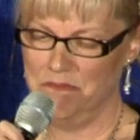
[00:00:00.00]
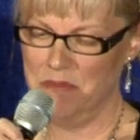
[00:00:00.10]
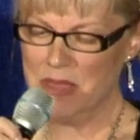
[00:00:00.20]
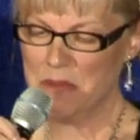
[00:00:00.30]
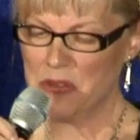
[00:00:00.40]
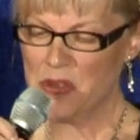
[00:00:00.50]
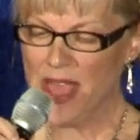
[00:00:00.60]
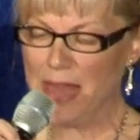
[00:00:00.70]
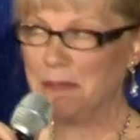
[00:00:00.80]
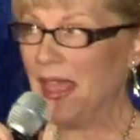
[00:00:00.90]
people who
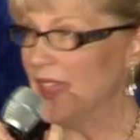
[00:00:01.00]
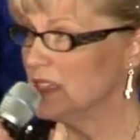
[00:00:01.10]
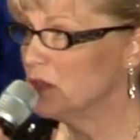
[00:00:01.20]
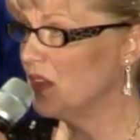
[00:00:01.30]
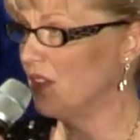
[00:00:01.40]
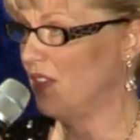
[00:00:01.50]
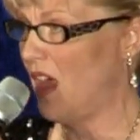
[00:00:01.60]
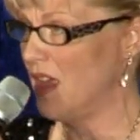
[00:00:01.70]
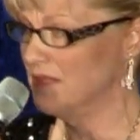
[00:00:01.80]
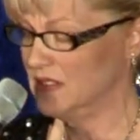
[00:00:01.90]
had plans for their
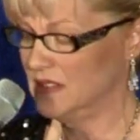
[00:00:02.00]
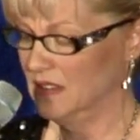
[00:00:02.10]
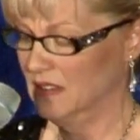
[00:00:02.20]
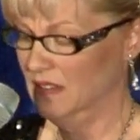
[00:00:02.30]
lives,